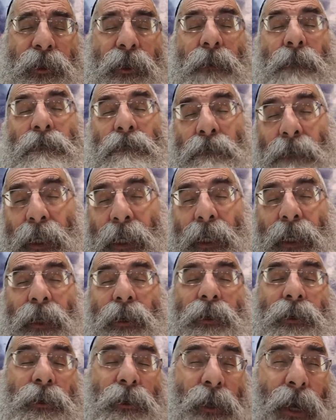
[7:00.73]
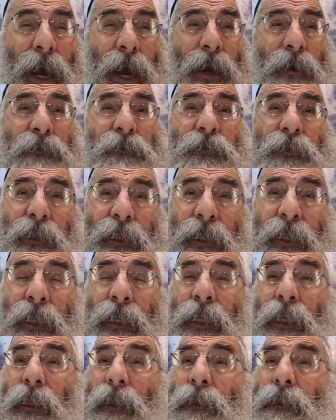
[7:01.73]
mi
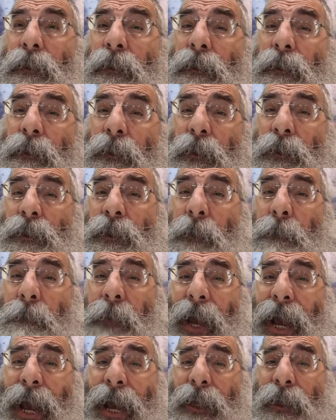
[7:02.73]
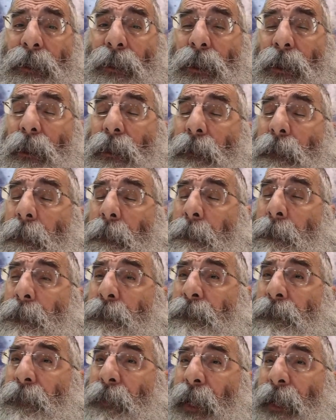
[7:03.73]
kravli. There's a battle.
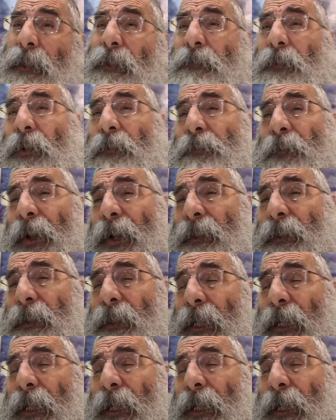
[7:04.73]
And the very fact that I